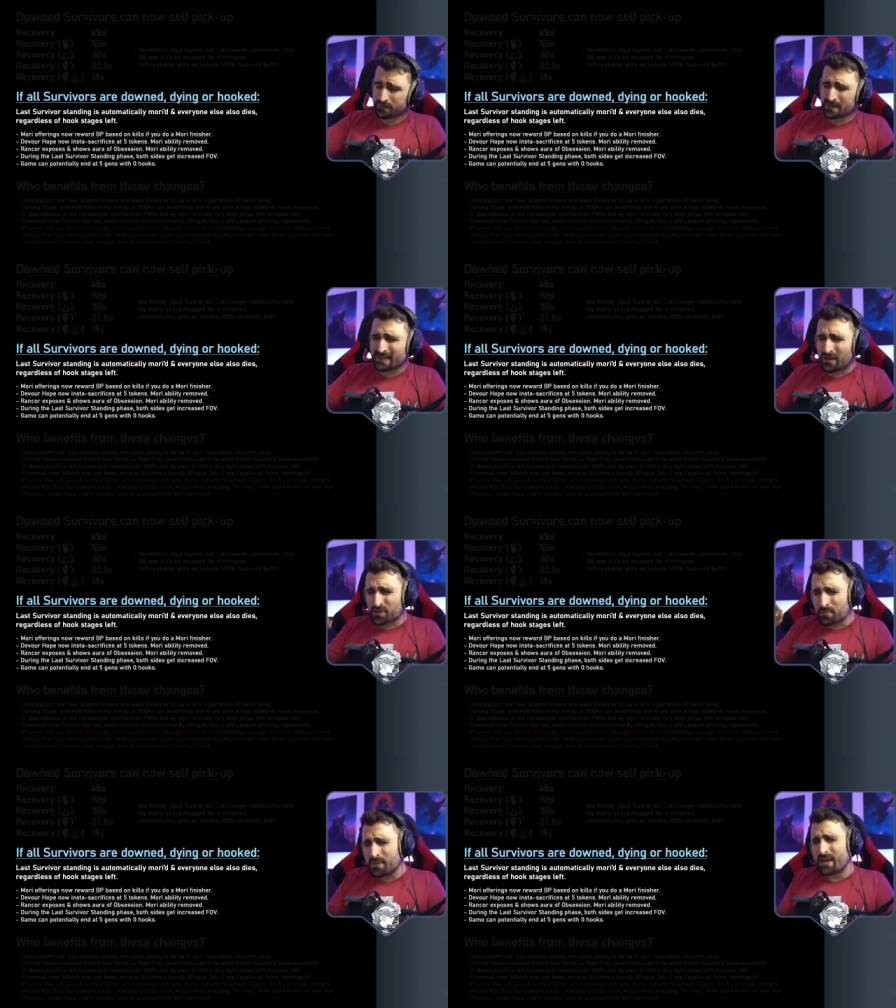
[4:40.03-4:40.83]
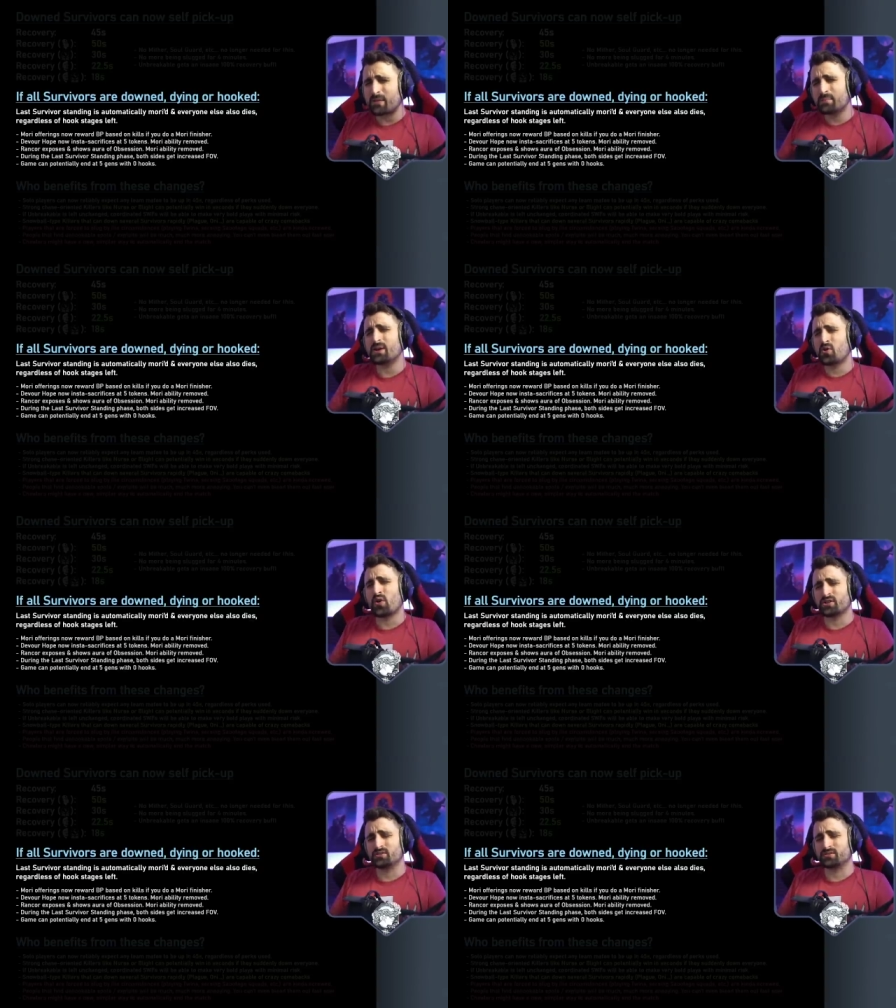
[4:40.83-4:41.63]
Now the big big
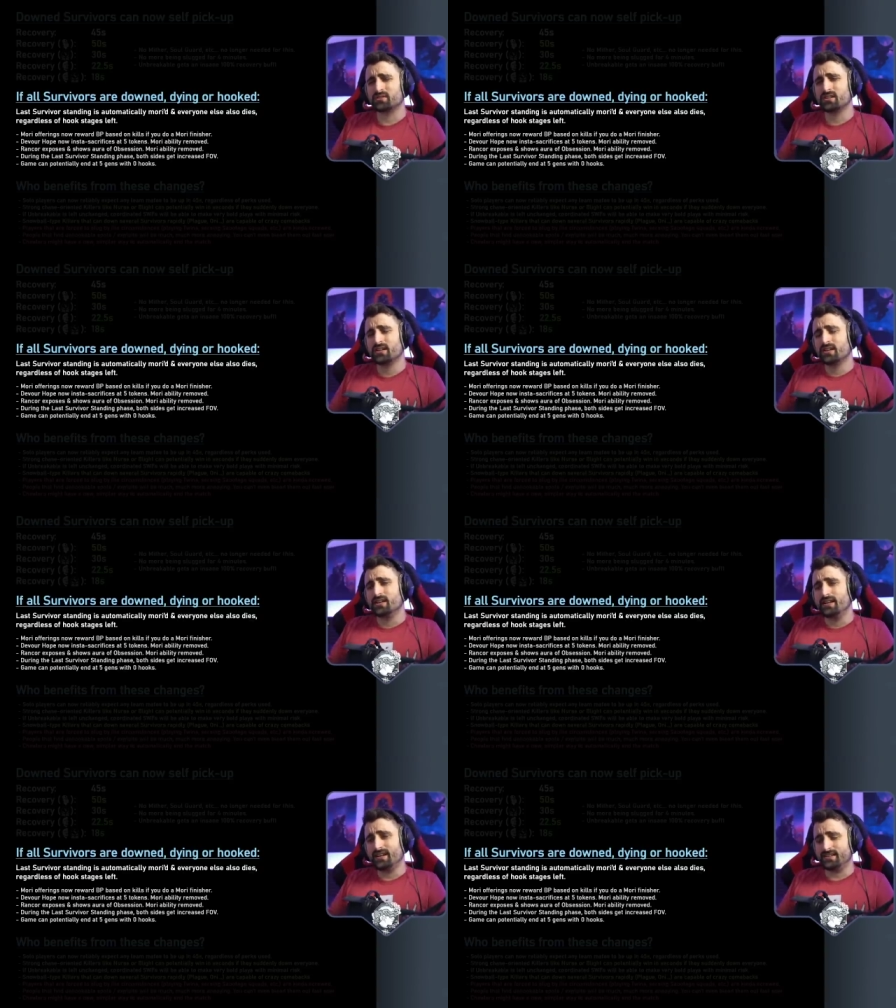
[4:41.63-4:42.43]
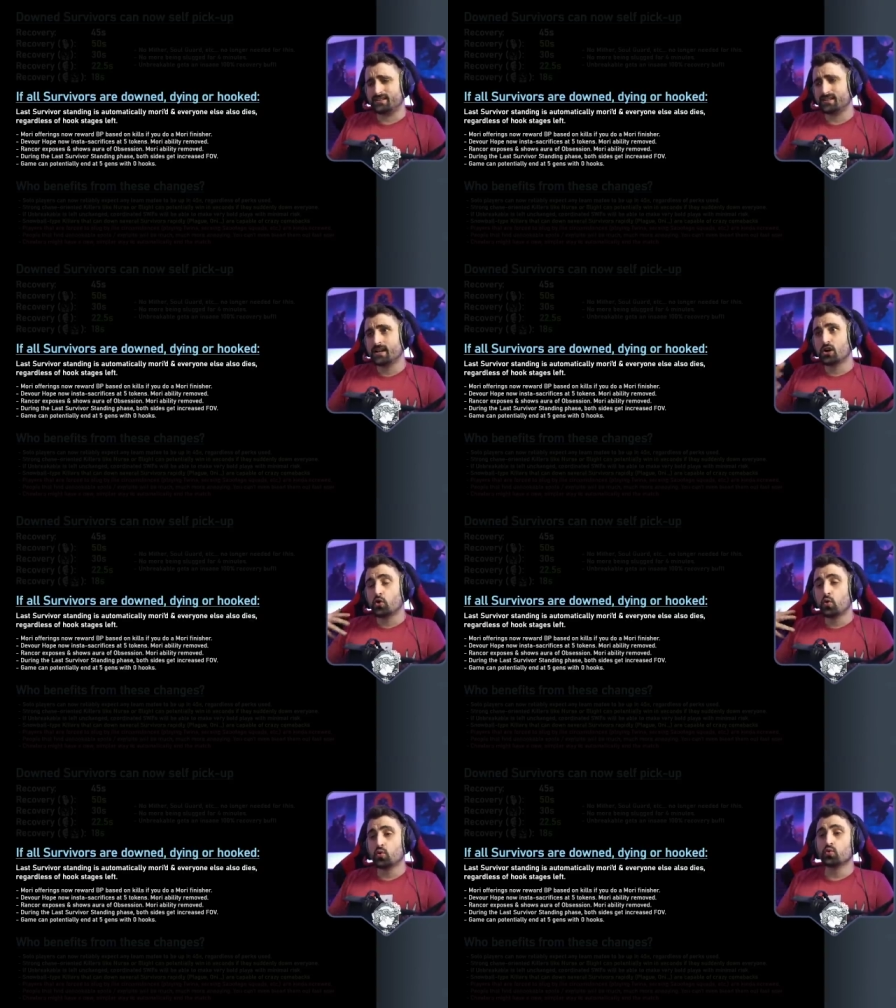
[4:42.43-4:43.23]
question is
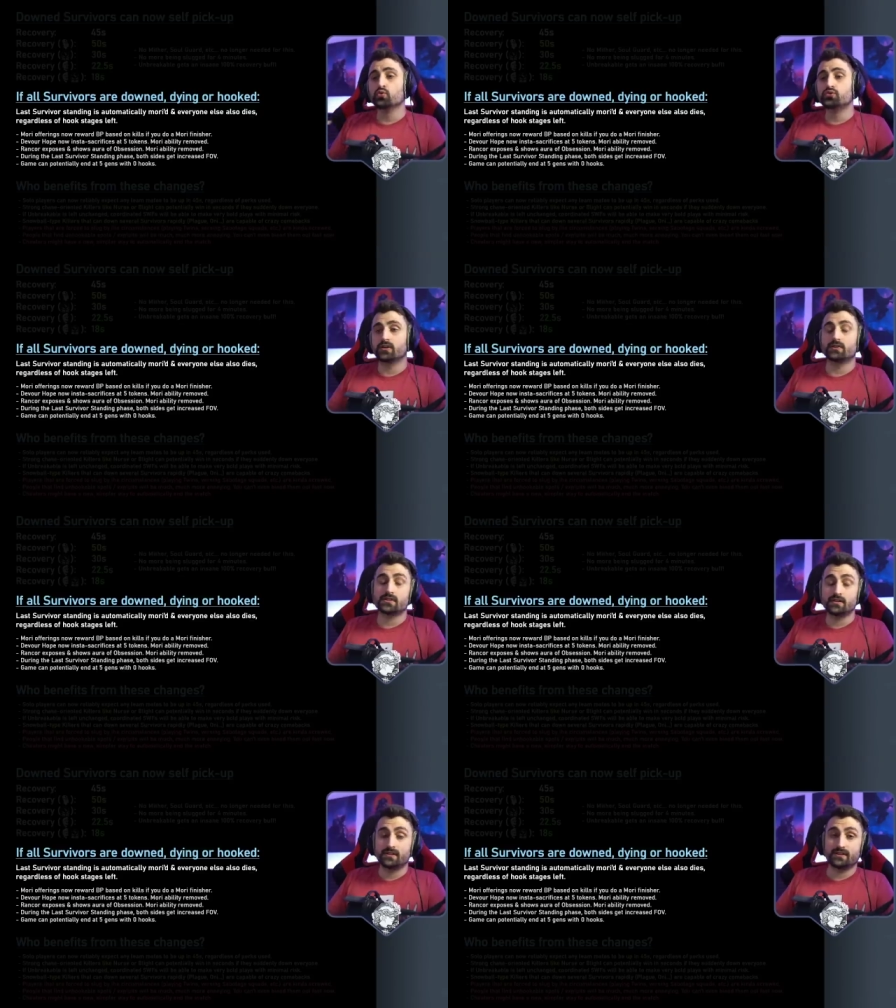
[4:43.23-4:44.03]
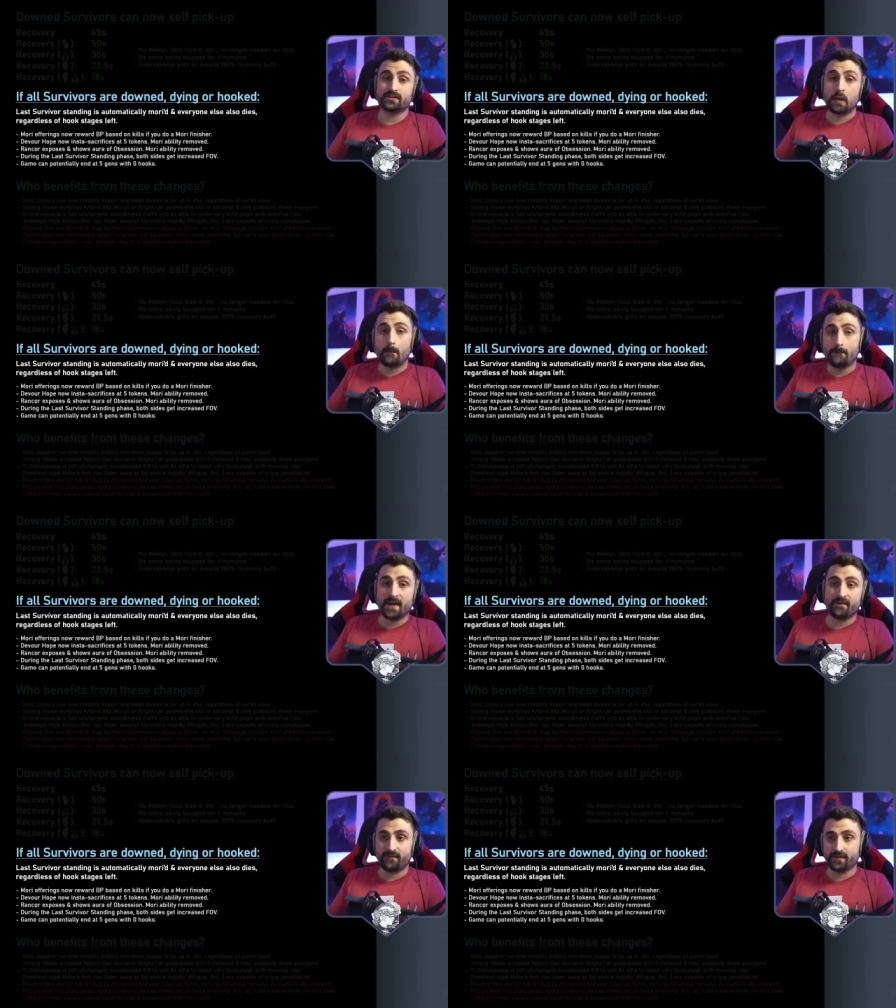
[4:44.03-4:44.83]
who does this
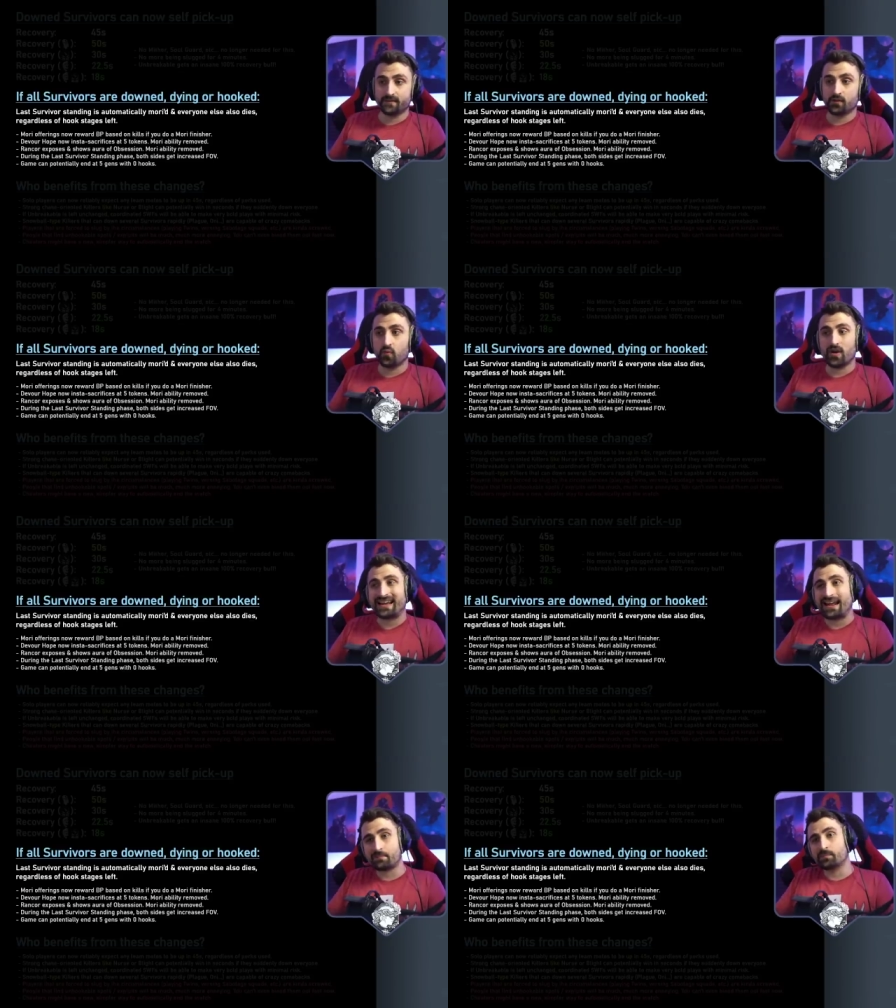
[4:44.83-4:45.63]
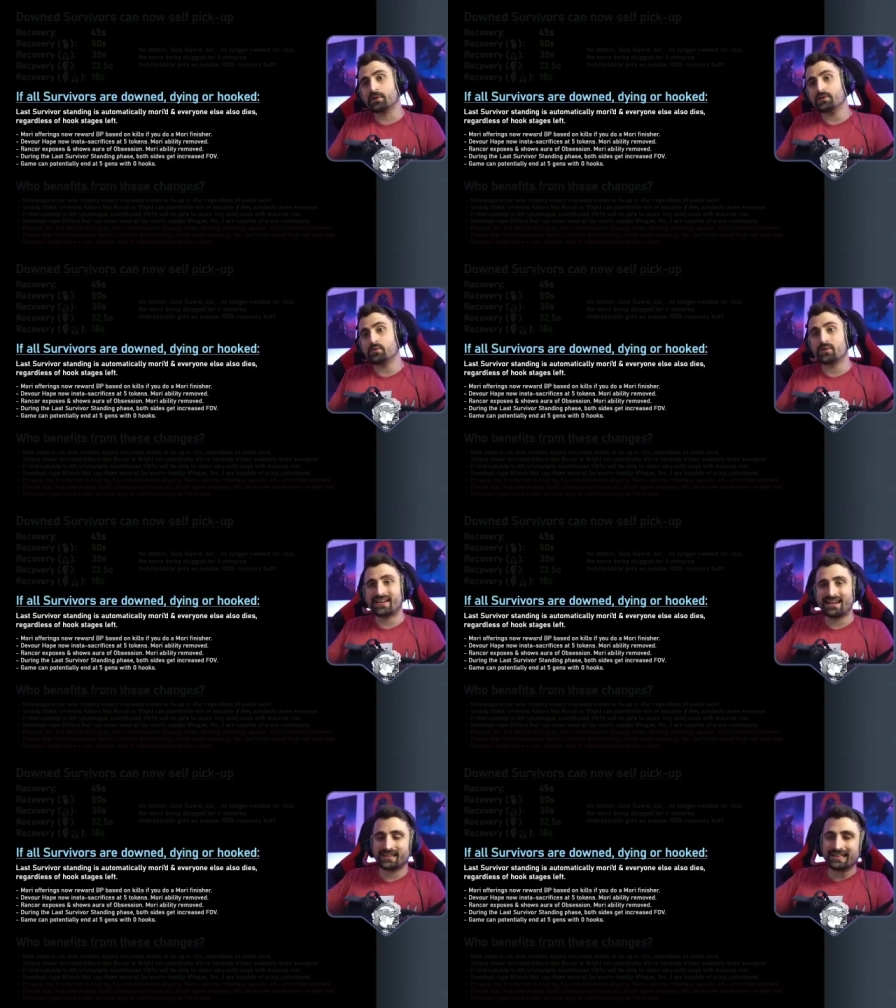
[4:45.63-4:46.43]
benefit? What kind of player? What
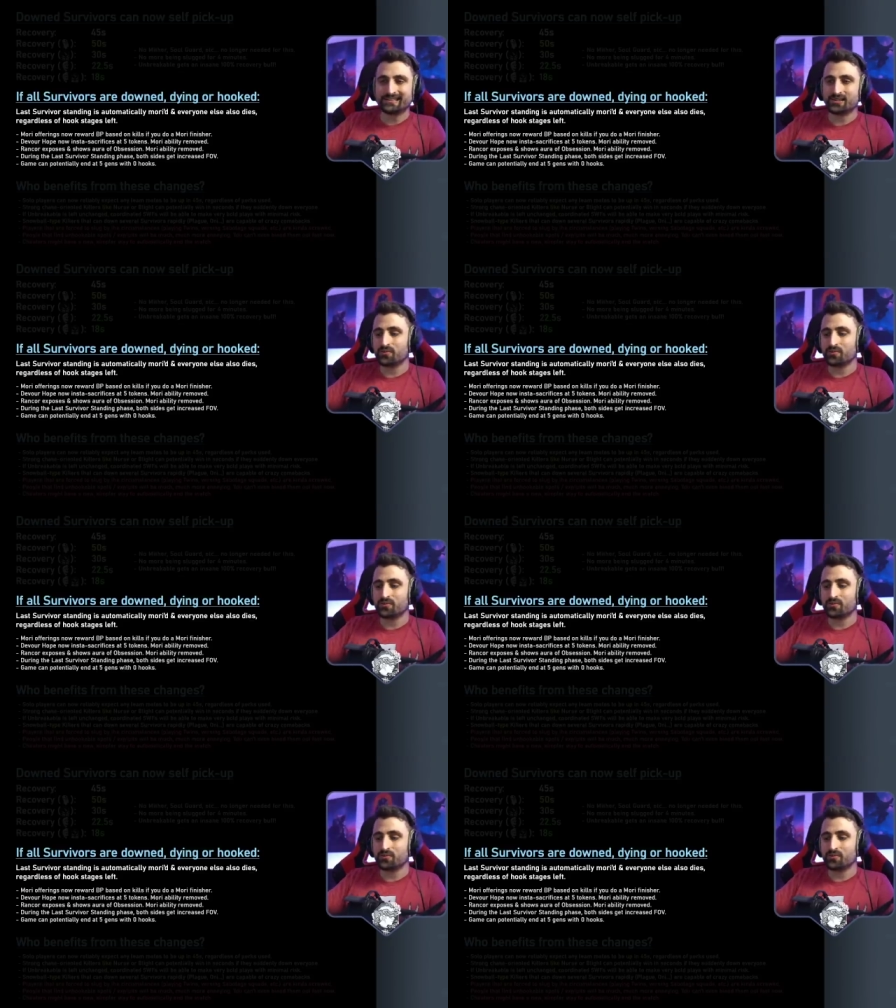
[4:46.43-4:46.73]
kind of killer?